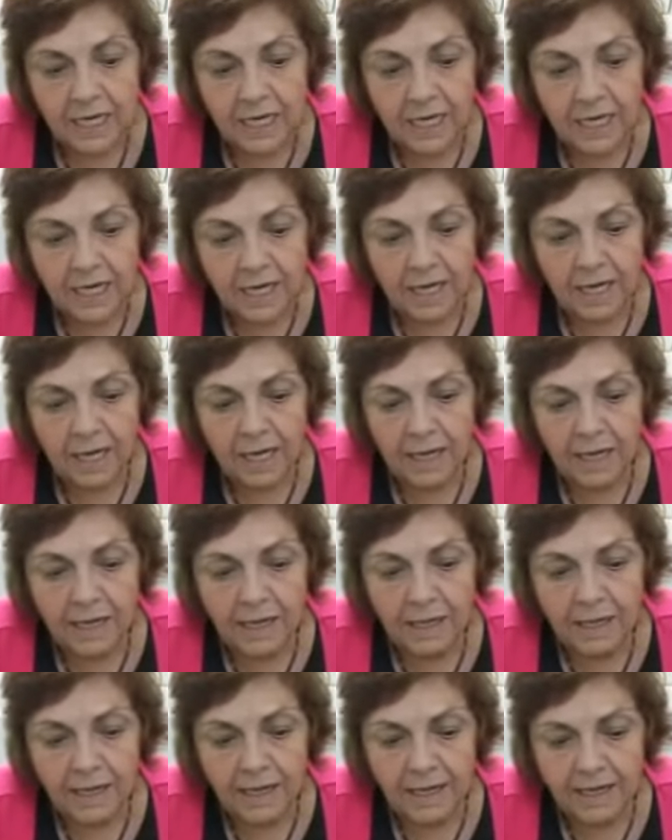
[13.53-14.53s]

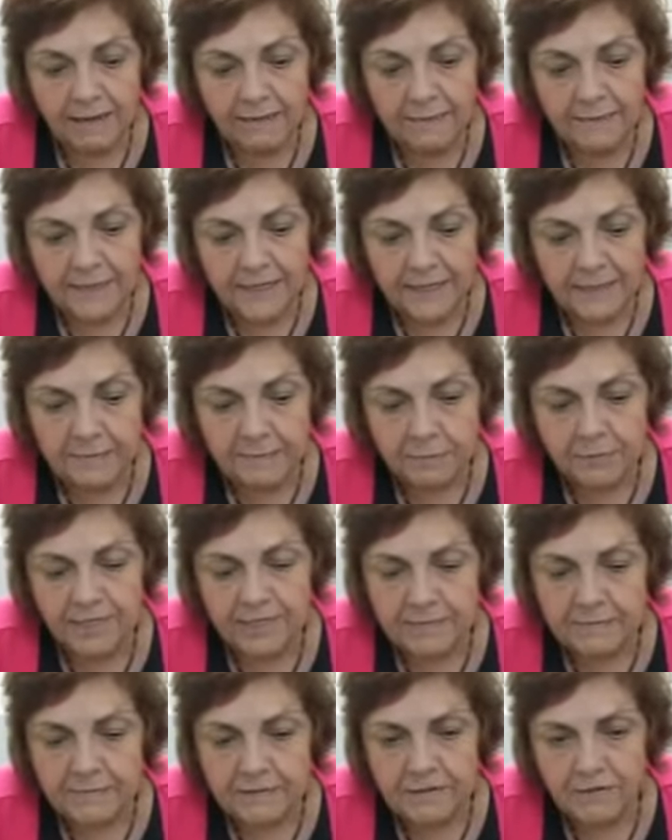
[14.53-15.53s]
I've been
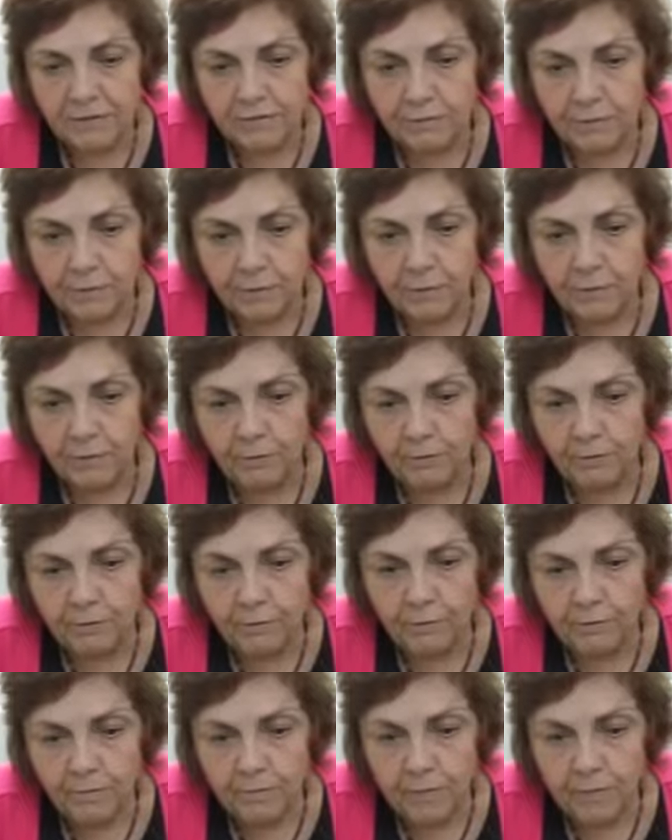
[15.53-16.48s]
pretty miserable